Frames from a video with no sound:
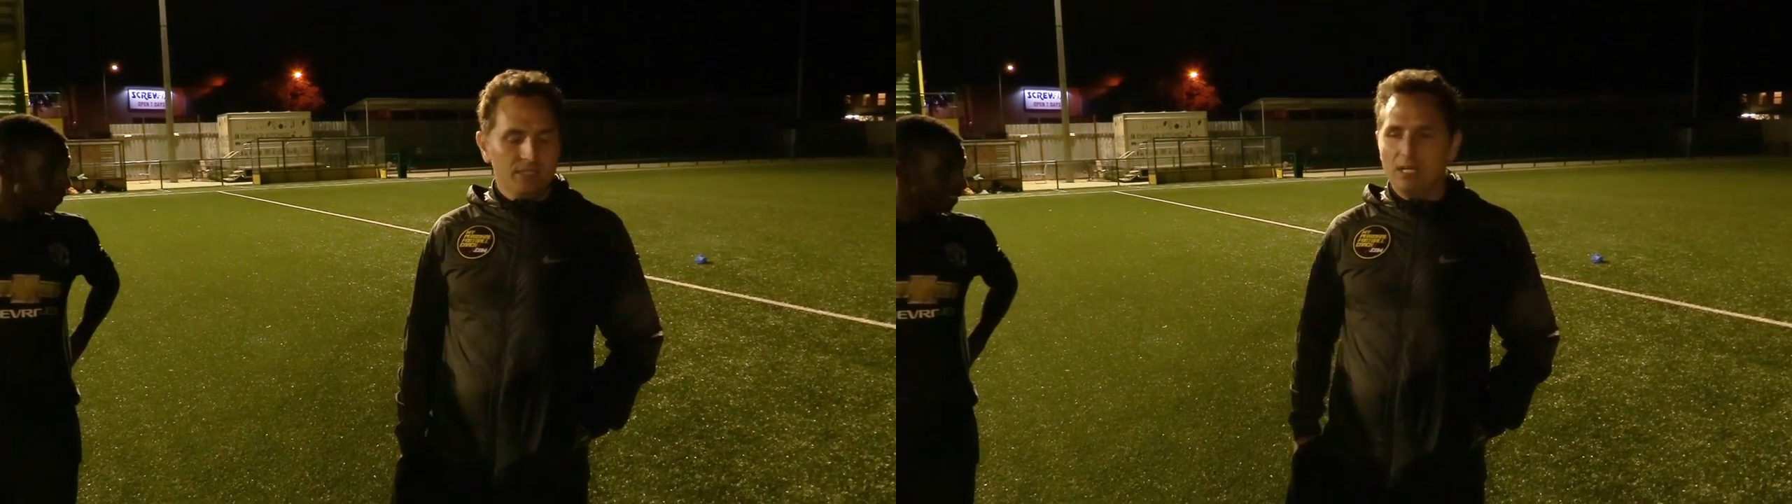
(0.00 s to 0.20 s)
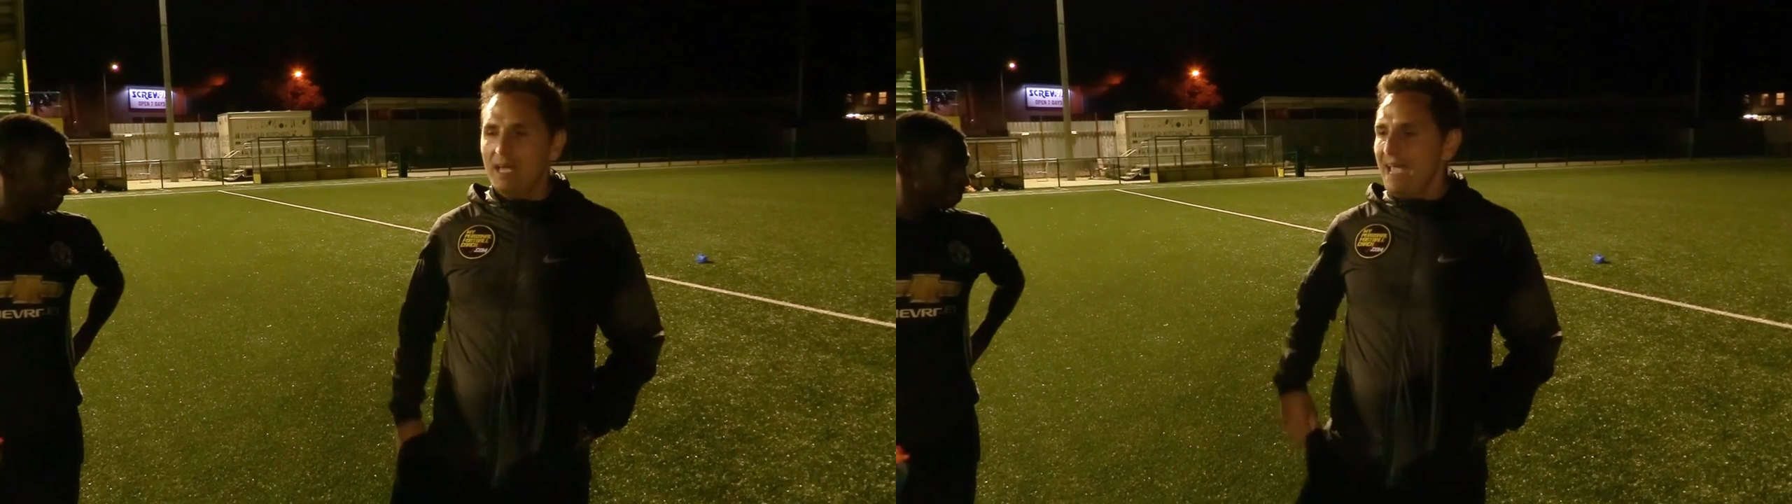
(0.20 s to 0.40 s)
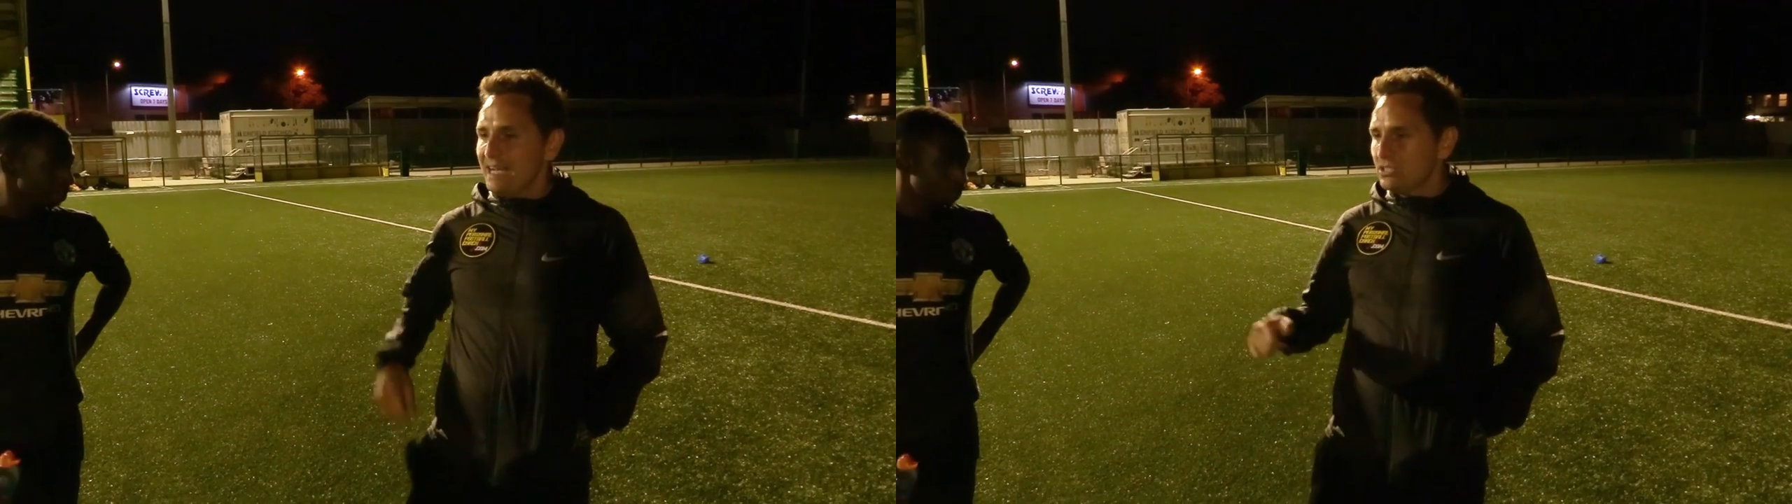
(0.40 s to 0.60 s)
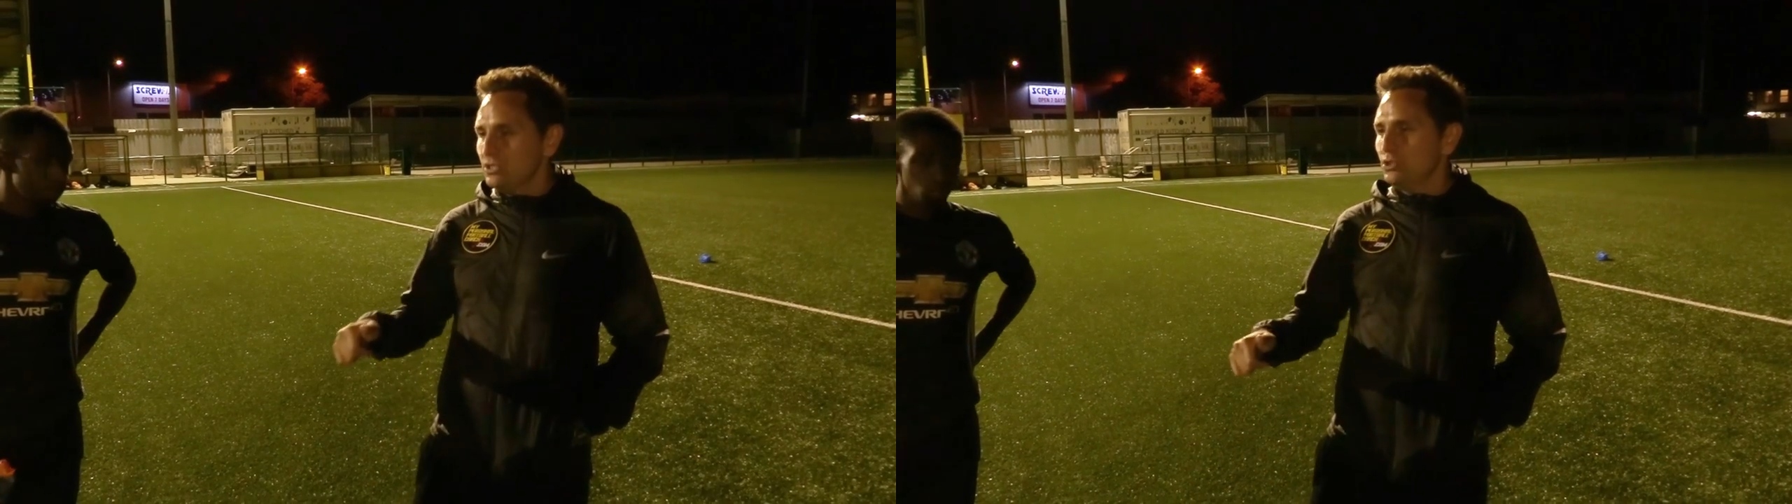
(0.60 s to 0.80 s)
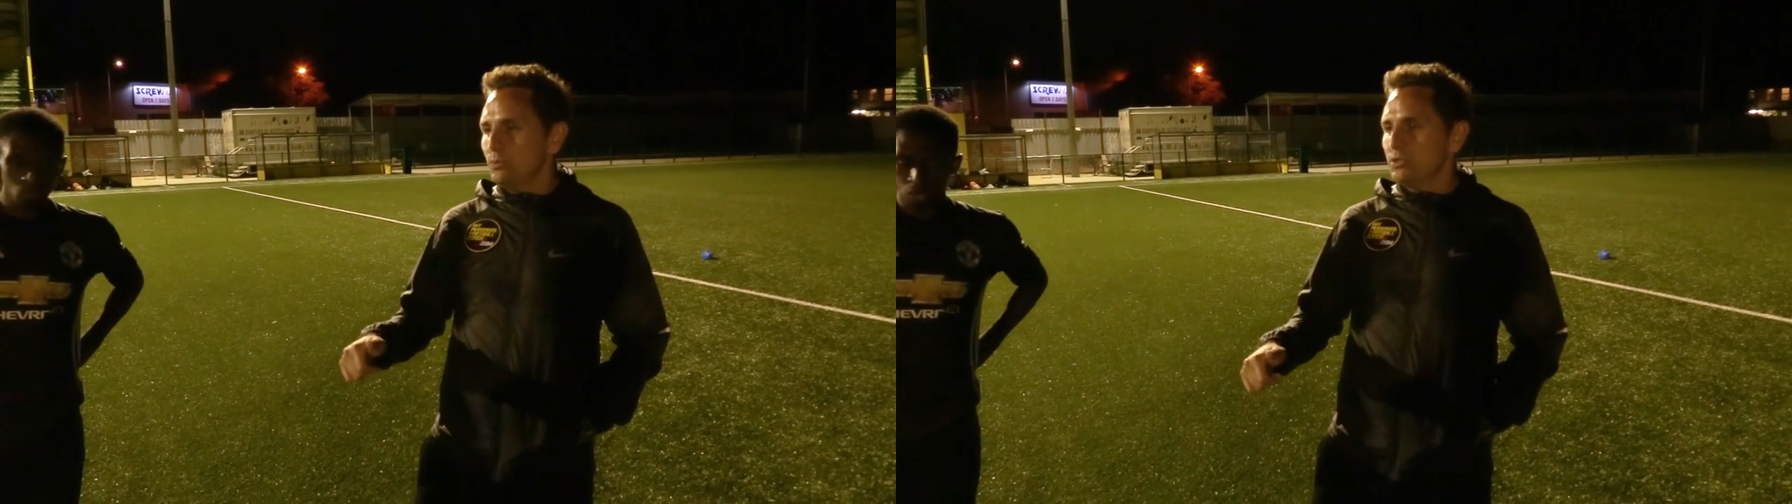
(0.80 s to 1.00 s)
So
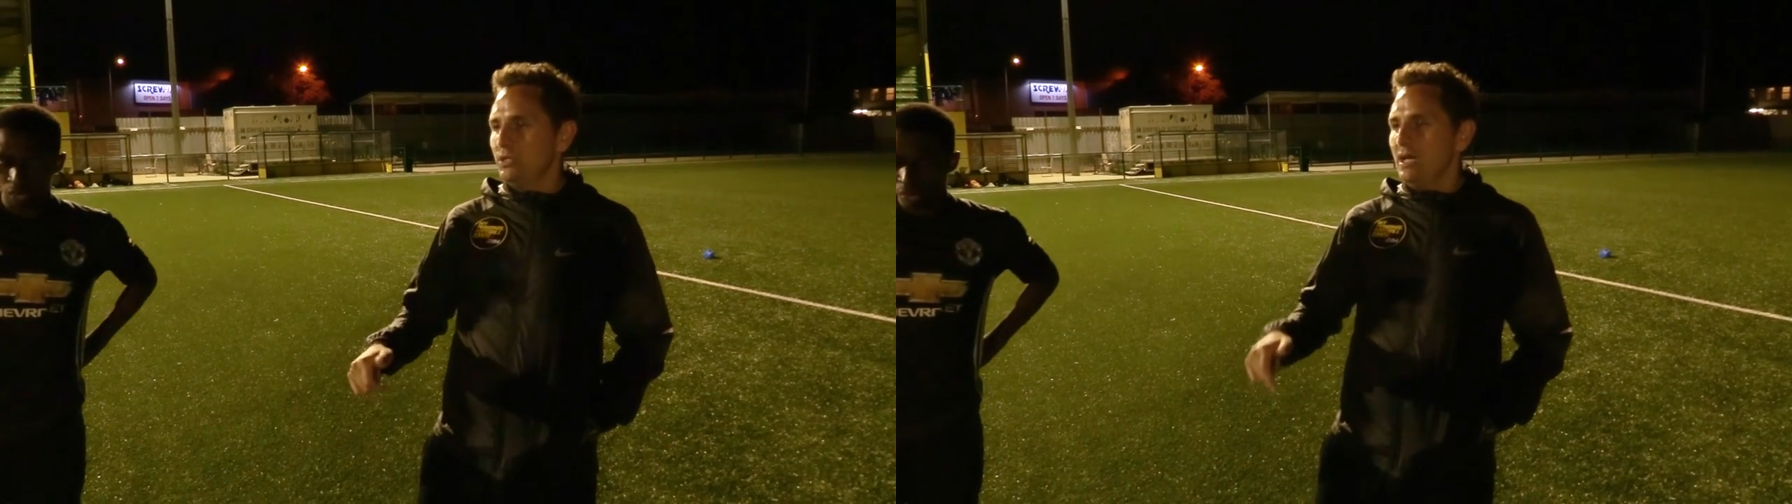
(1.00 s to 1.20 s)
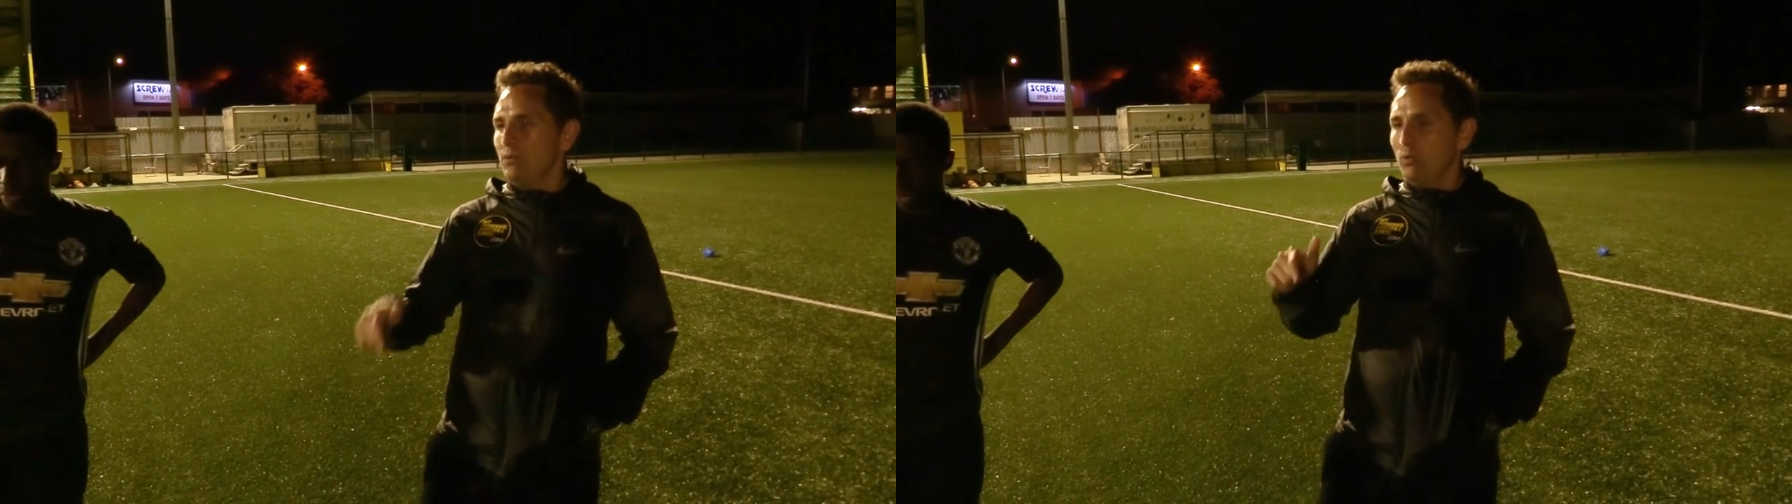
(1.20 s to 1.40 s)
excellent job tonight.